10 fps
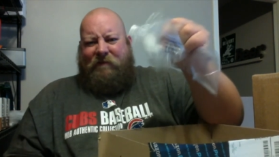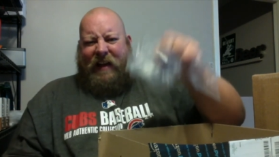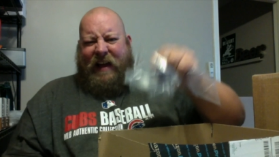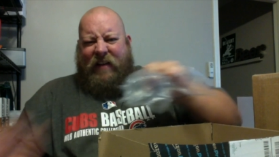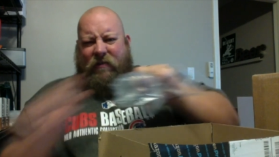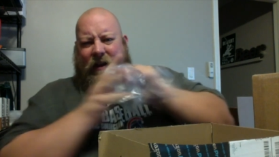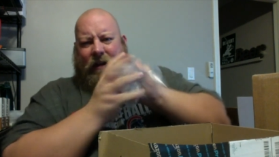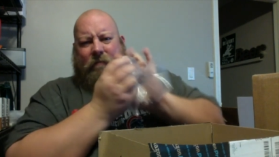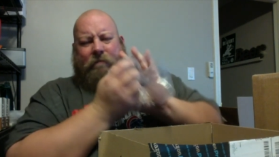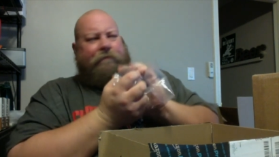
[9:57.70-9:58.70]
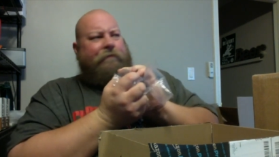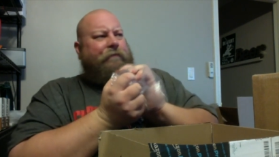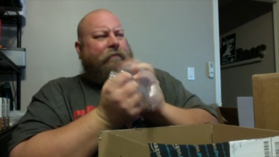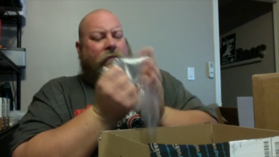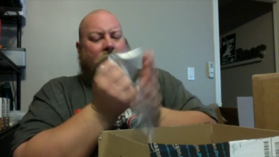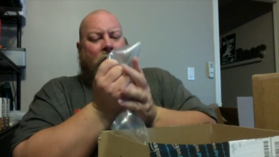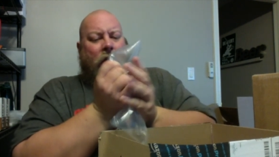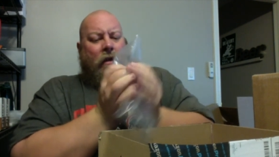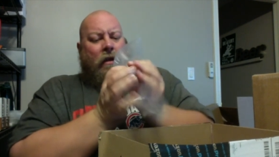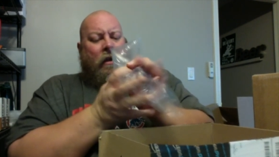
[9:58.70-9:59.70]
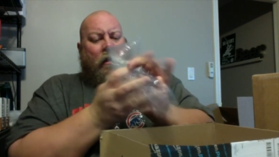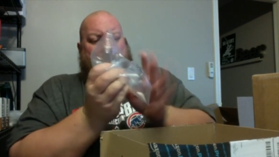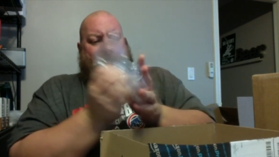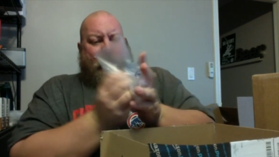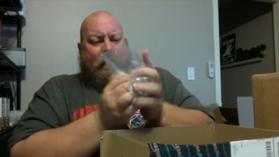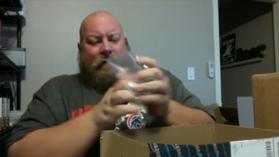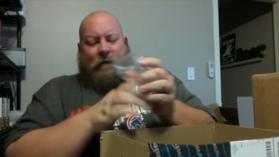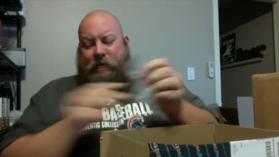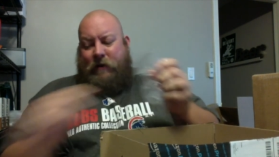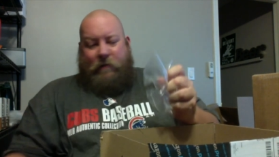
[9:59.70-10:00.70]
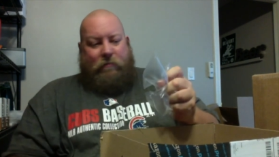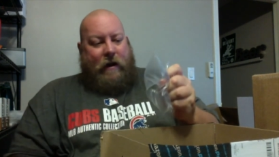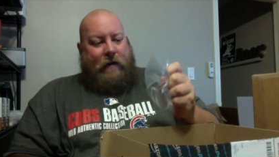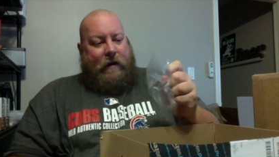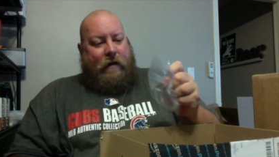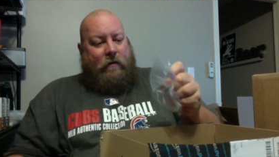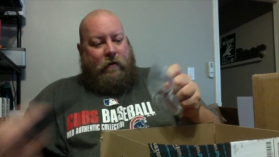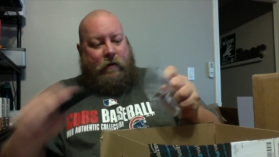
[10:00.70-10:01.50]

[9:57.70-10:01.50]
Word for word: I don't like them. Especially if you're trying to break down all your